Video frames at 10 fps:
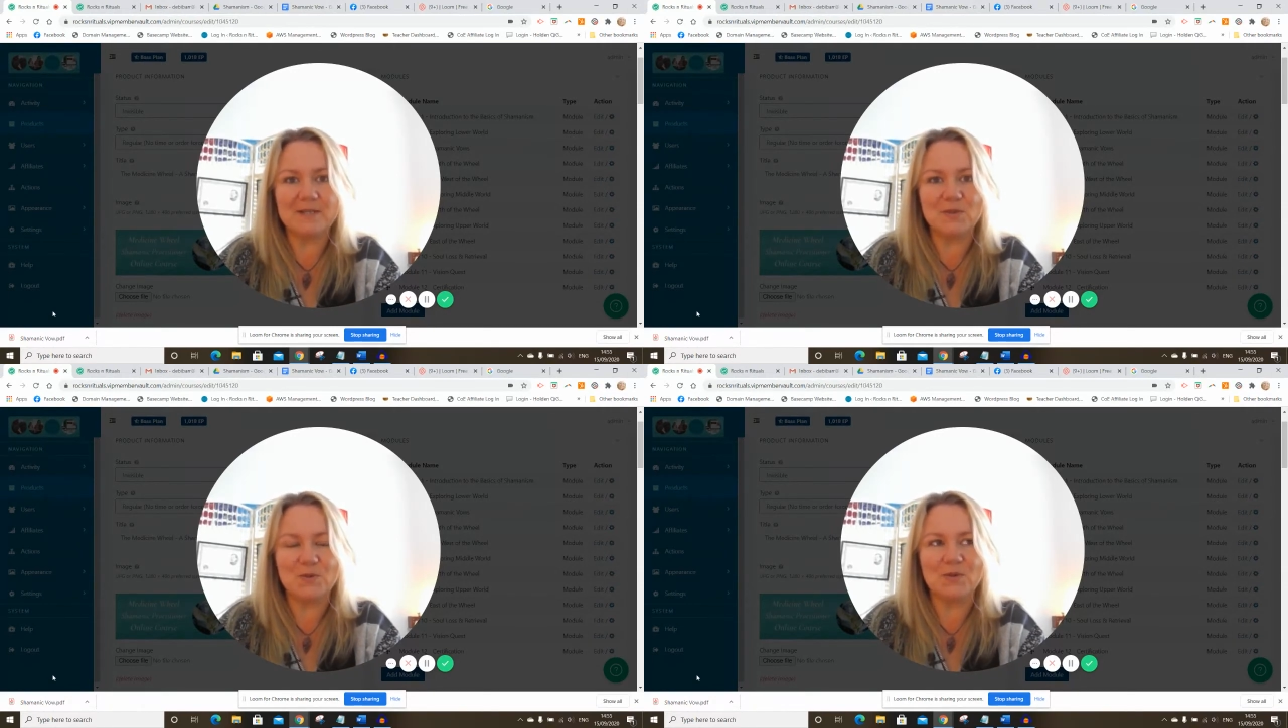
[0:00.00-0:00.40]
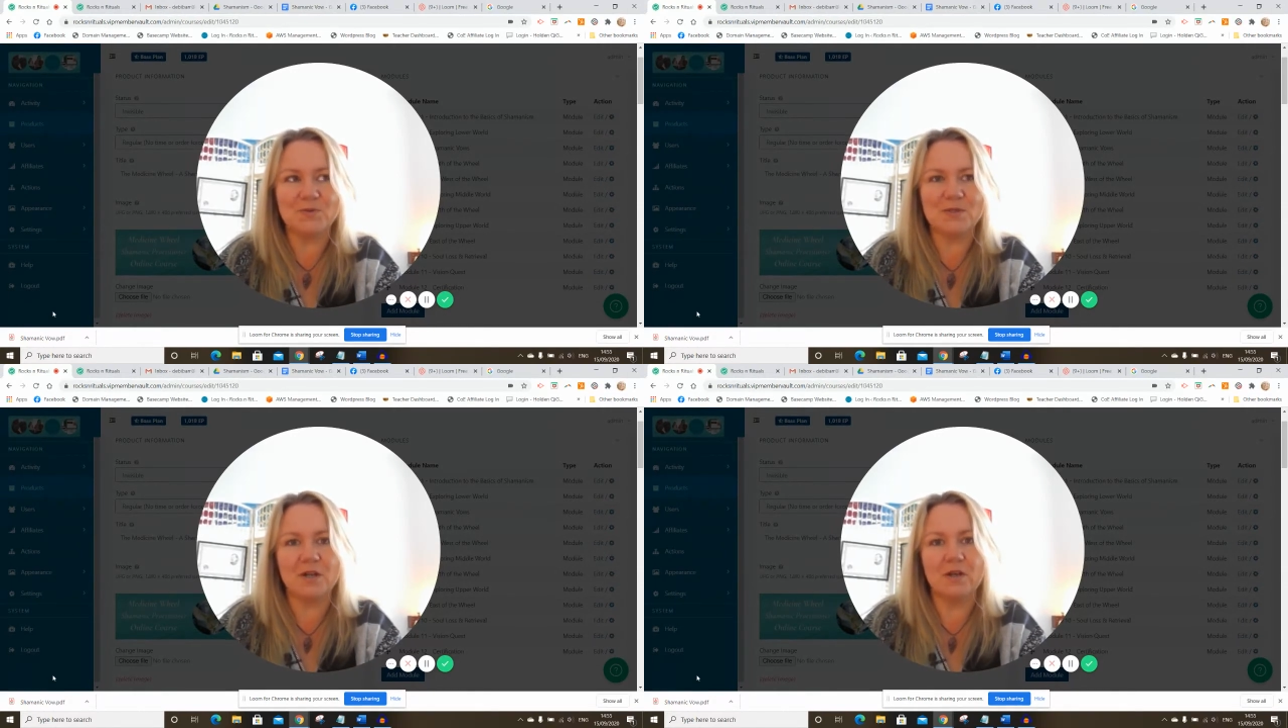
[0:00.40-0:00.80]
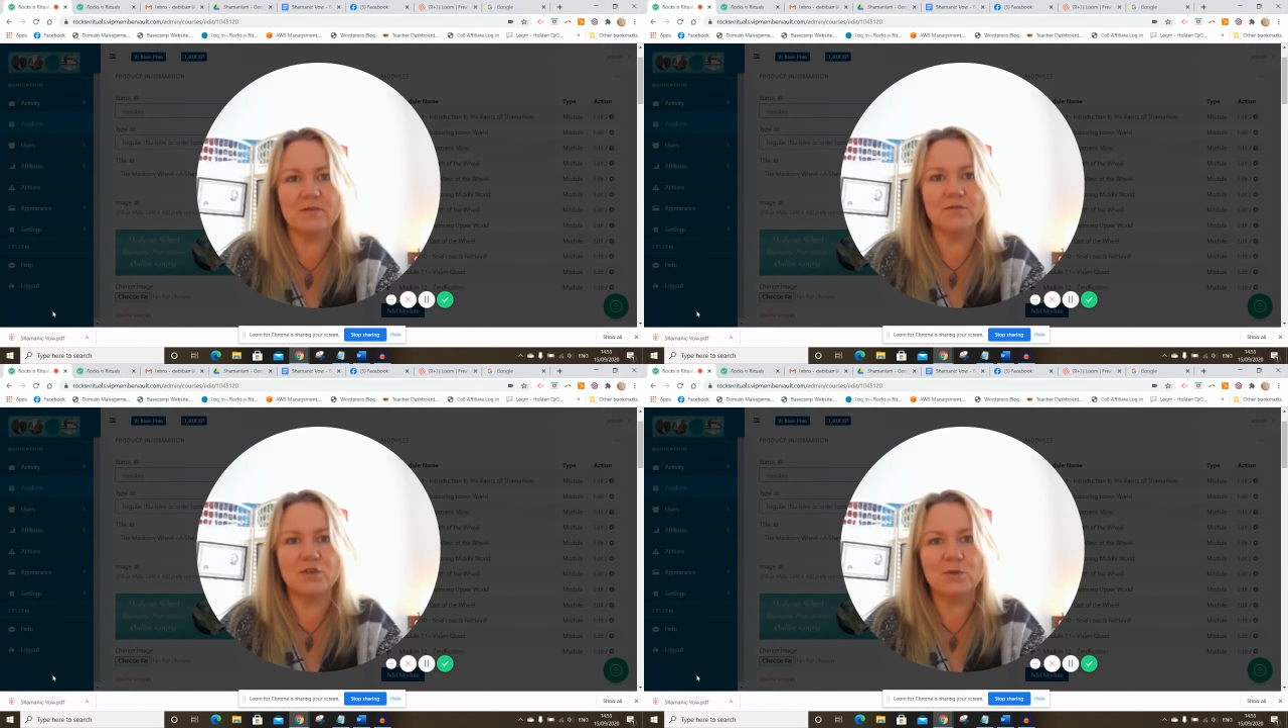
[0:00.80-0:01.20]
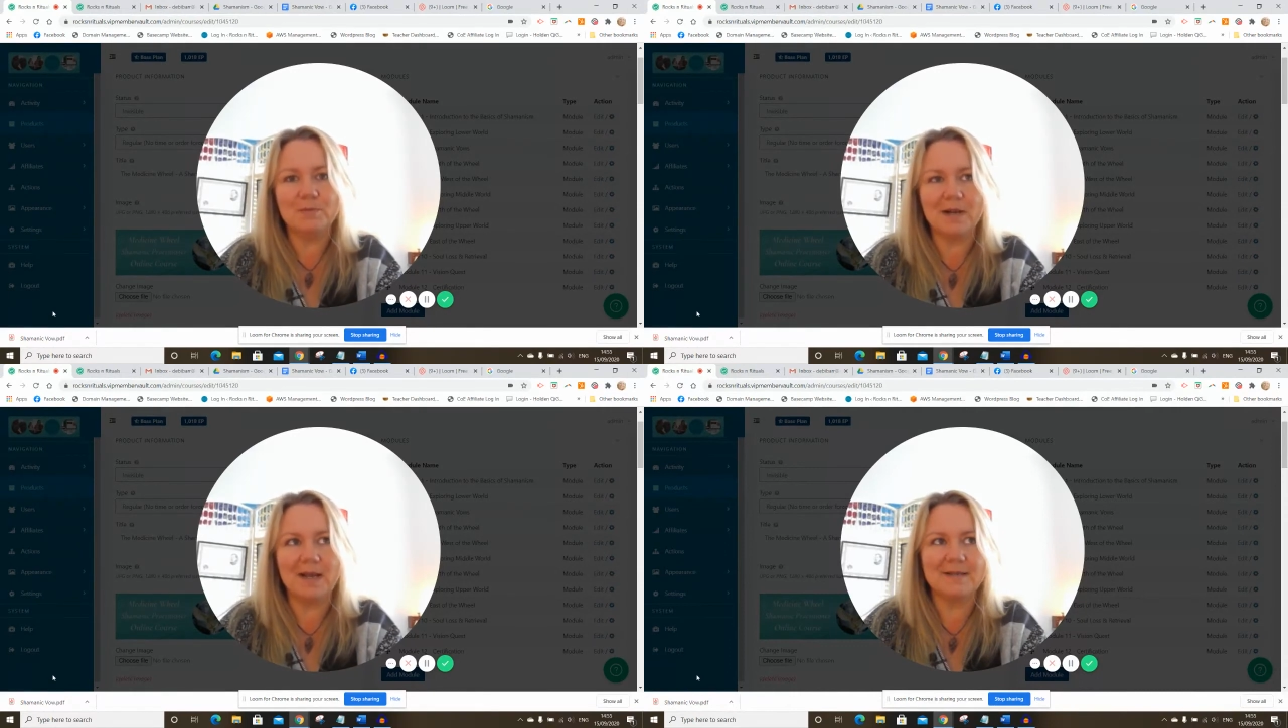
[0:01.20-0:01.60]
So there was a lot of
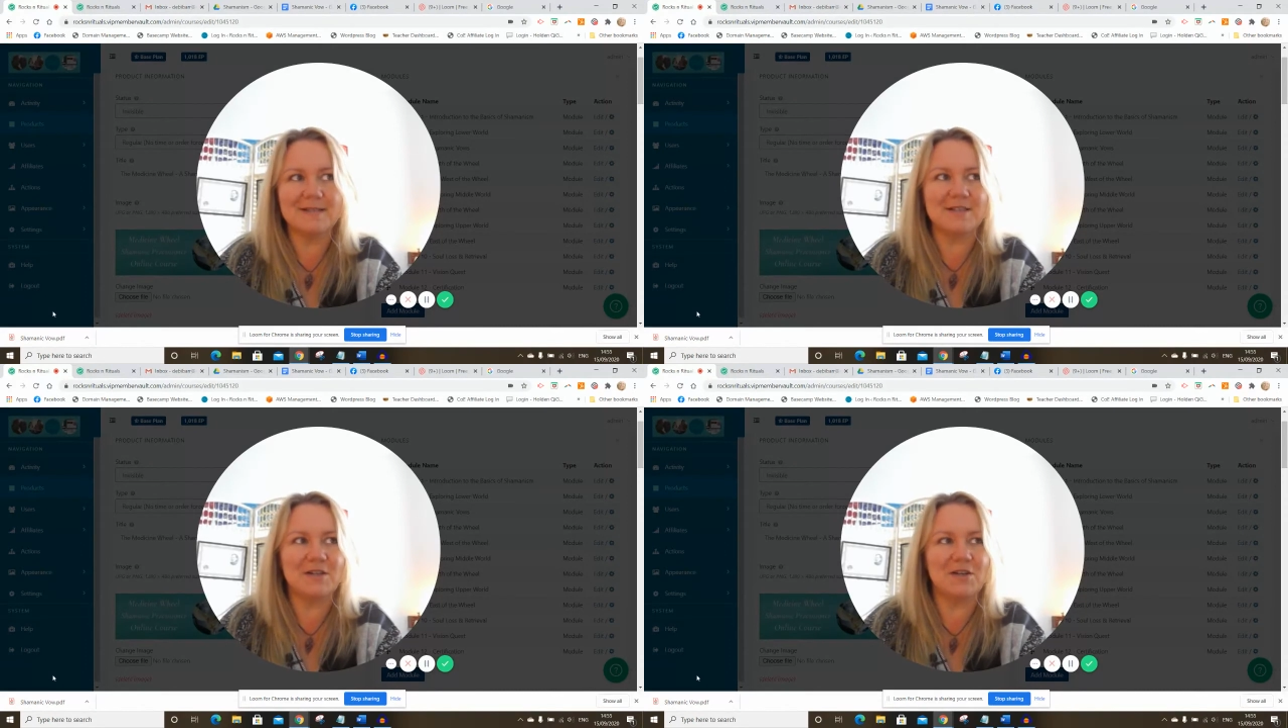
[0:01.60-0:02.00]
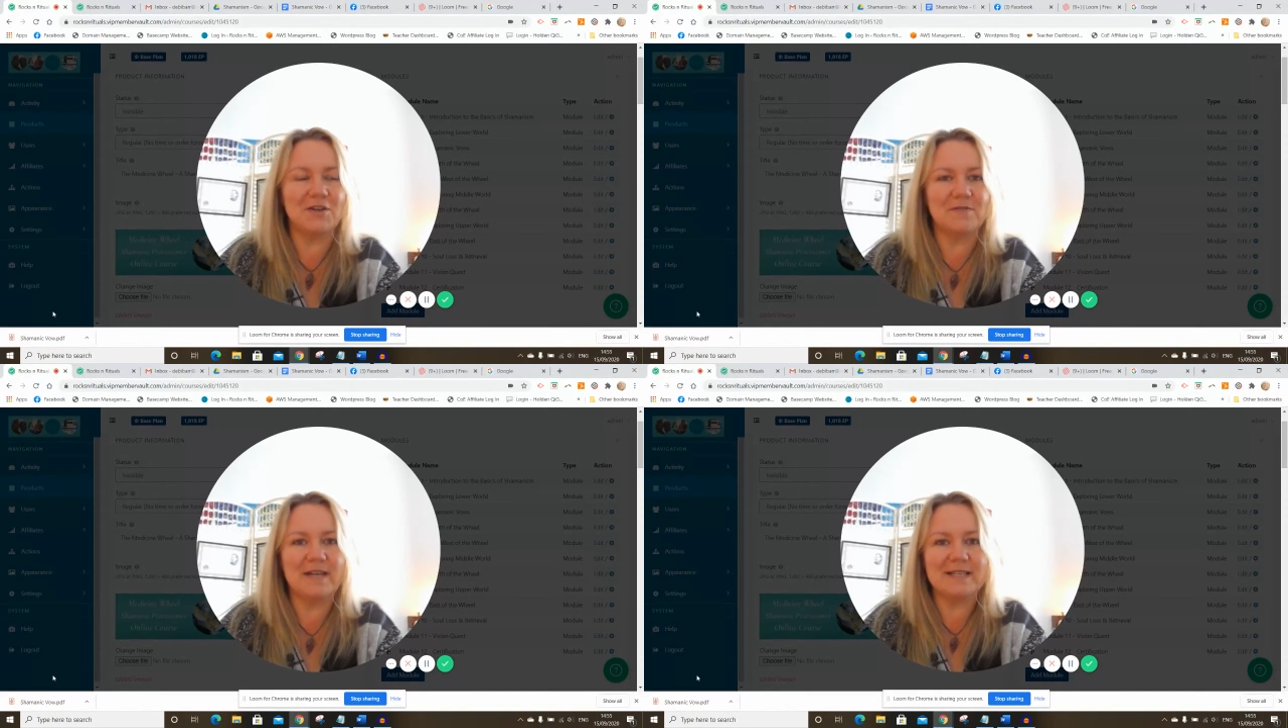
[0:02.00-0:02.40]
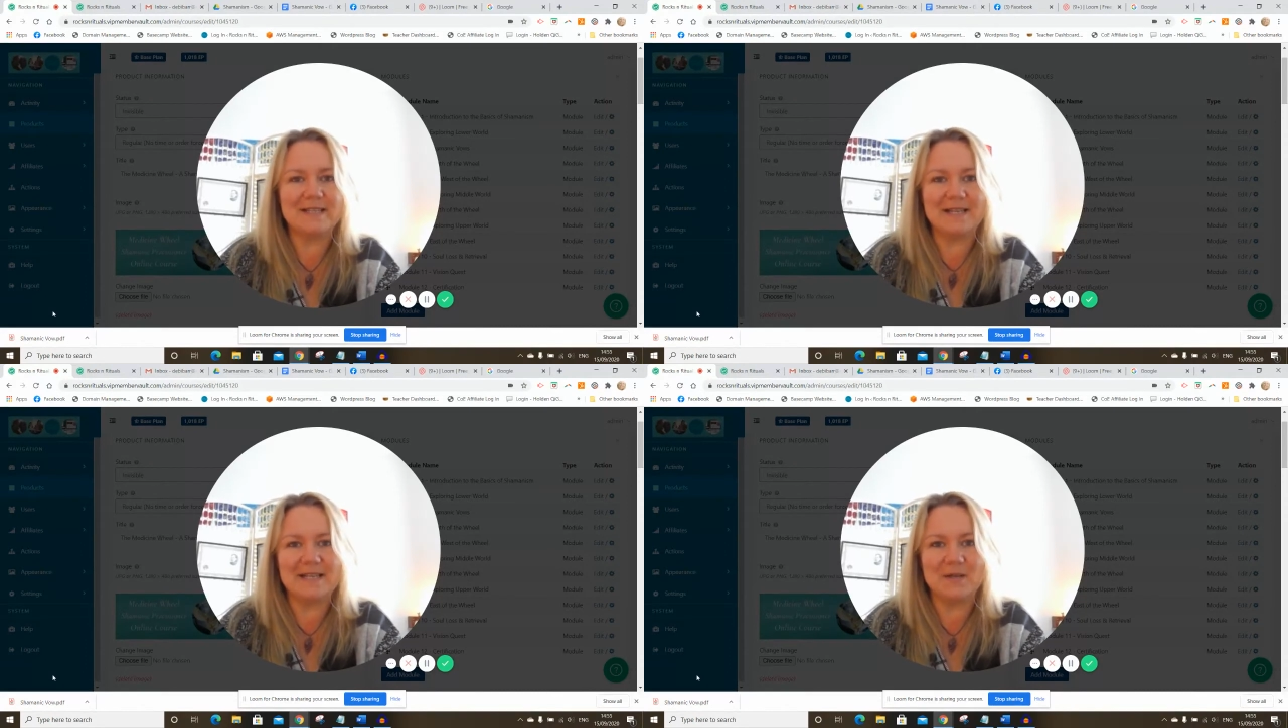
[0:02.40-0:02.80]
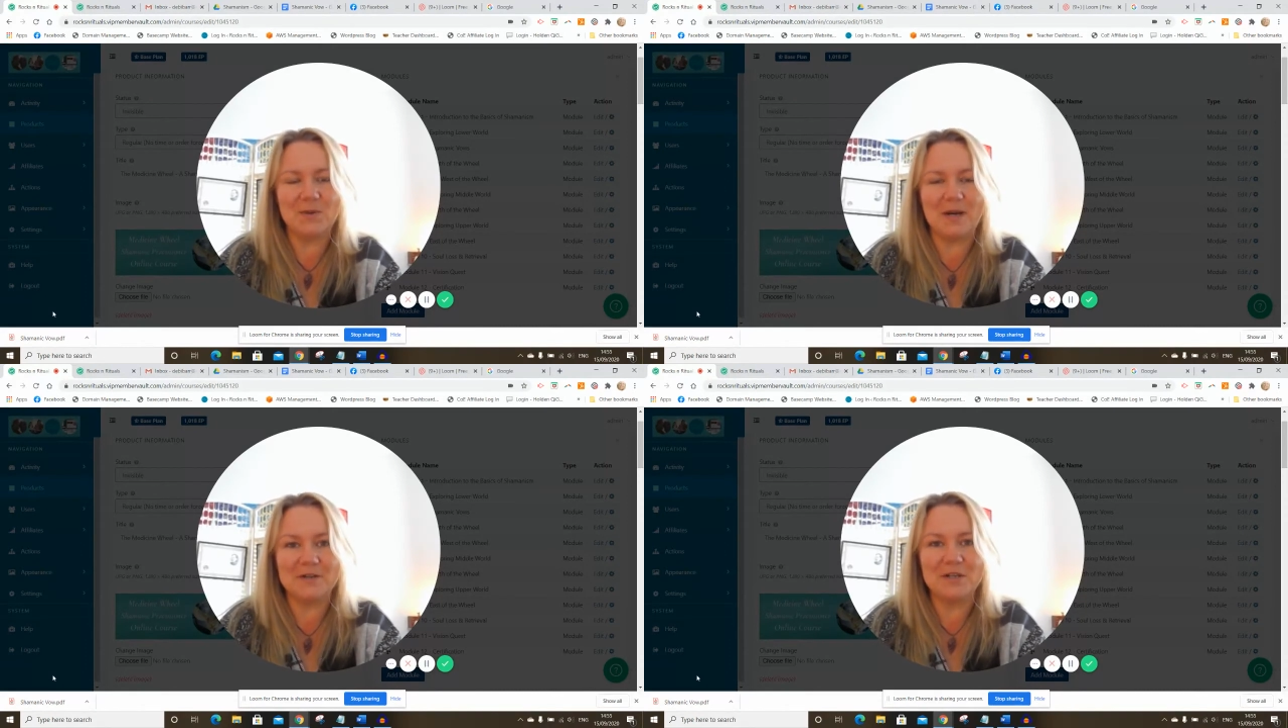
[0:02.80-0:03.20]
Zoom classes and a lot of hastily
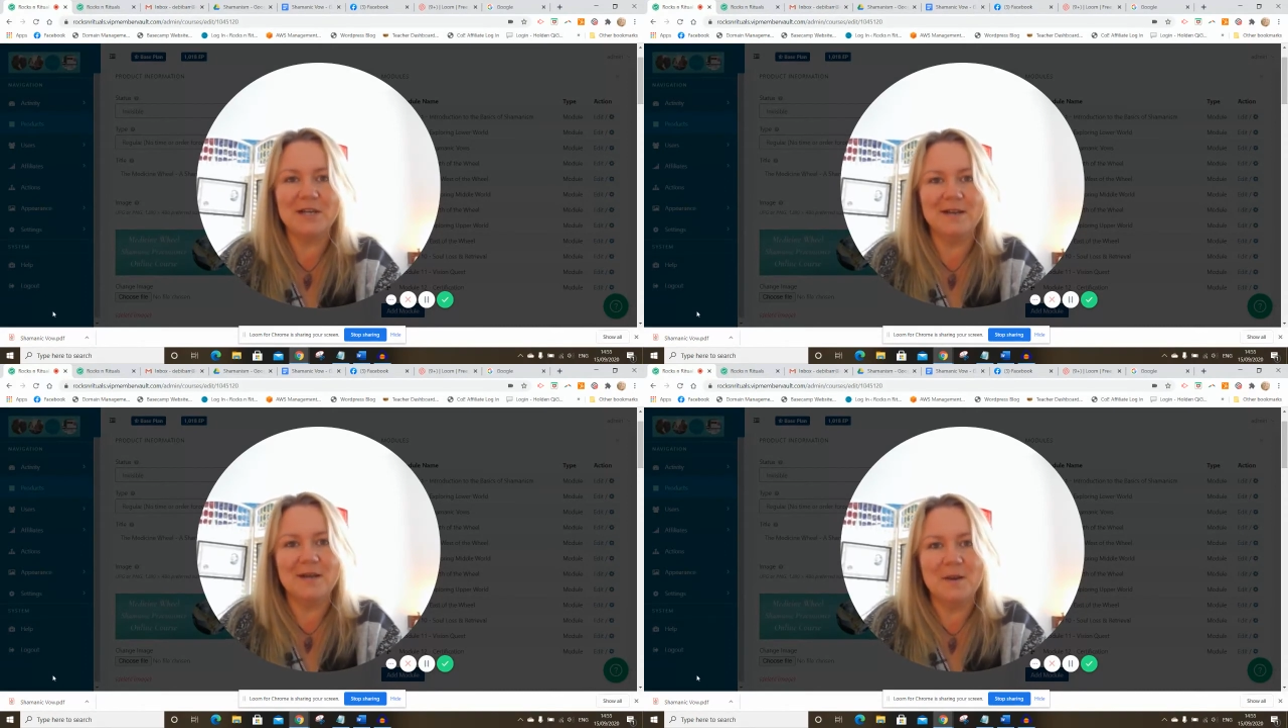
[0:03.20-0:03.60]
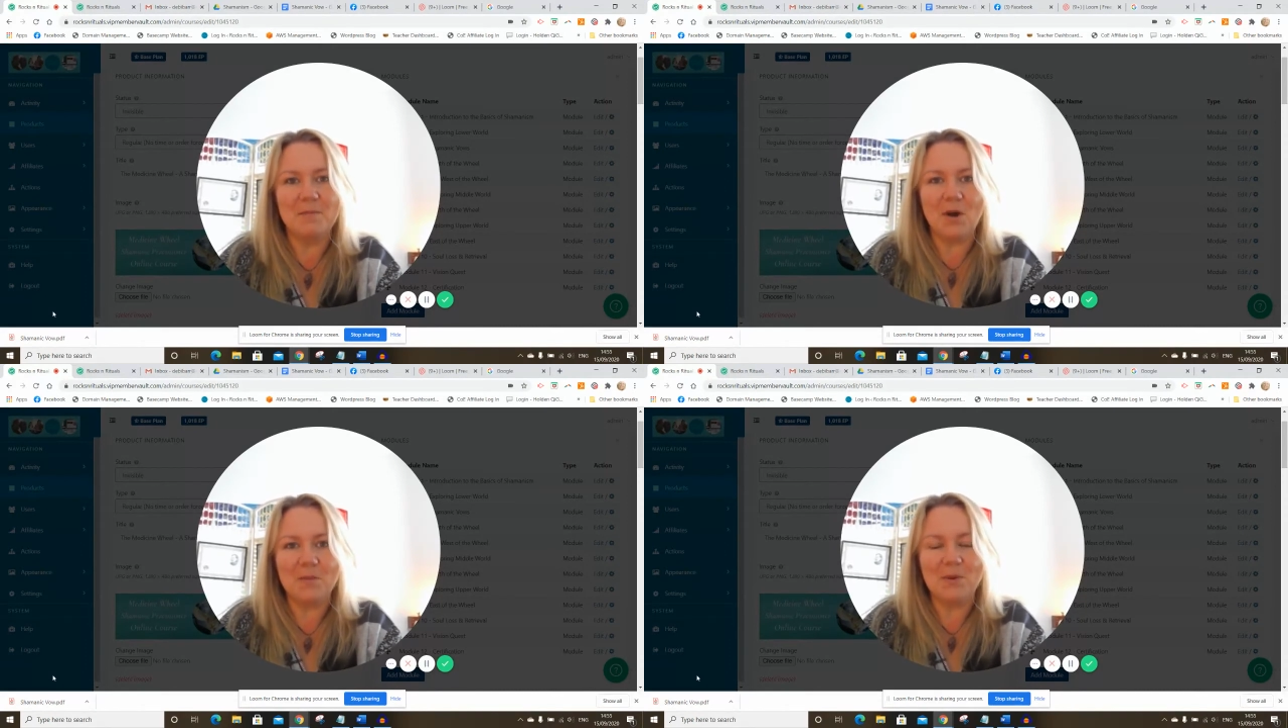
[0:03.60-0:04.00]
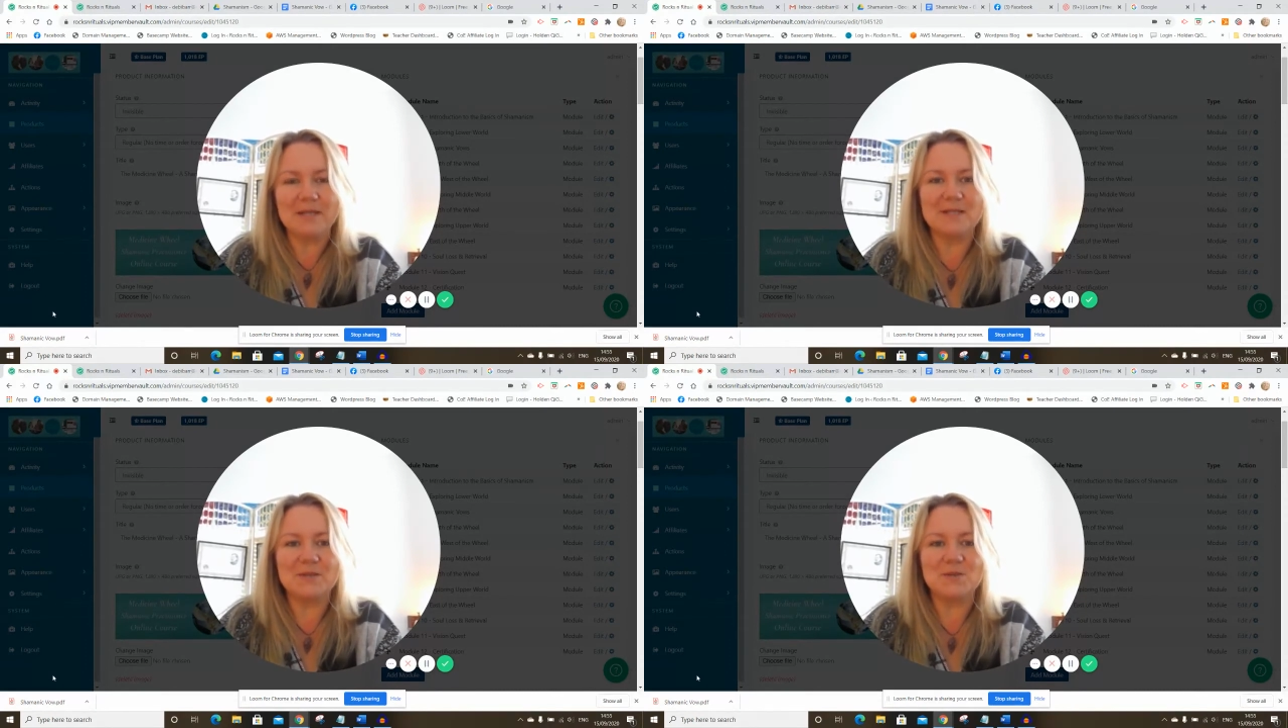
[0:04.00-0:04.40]
acquired PowerPoints.